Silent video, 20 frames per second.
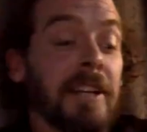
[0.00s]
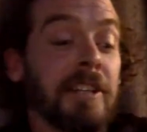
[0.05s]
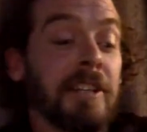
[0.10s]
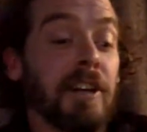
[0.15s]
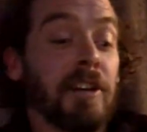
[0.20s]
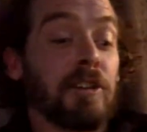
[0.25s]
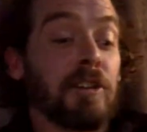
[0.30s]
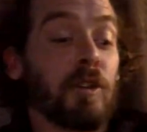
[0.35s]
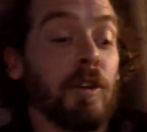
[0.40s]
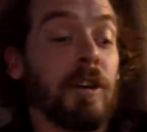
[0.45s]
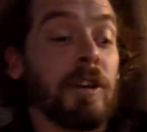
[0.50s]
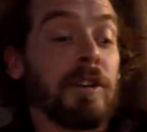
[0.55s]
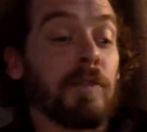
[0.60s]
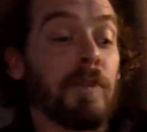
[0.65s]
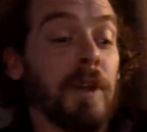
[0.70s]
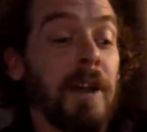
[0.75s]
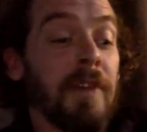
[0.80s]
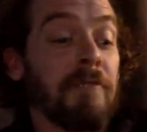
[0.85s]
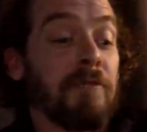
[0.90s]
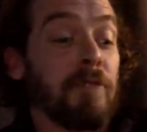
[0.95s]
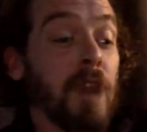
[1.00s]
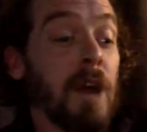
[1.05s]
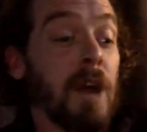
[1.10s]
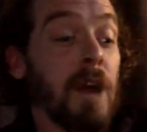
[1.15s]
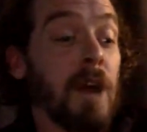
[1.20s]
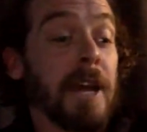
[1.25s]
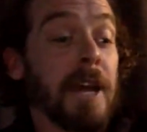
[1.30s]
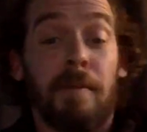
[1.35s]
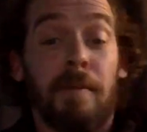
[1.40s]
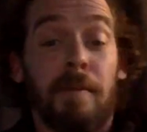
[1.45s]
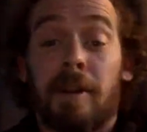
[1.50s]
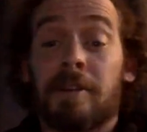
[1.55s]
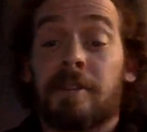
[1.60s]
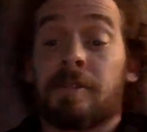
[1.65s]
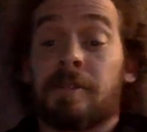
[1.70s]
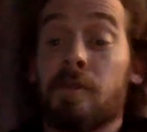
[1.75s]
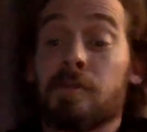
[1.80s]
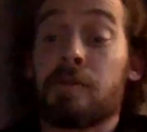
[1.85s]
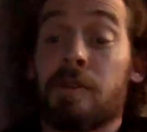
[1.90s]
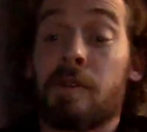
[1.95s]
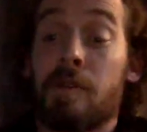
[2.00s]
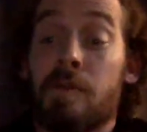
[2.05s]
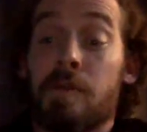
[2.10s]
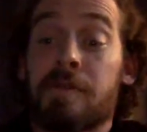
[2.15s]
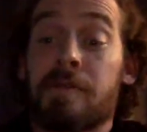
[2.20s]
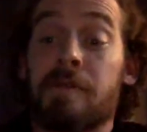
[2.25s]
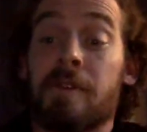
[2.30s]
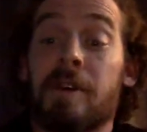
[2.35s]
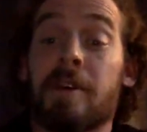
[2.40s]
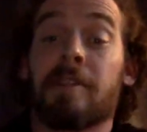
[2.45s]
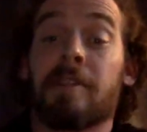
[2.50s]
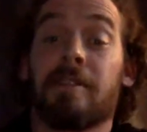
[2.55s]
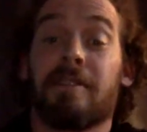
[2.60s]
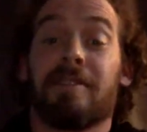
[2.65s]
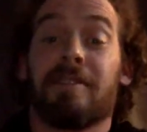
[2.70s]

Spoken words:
tell you stories when I've dropped cameras. Those are always fun.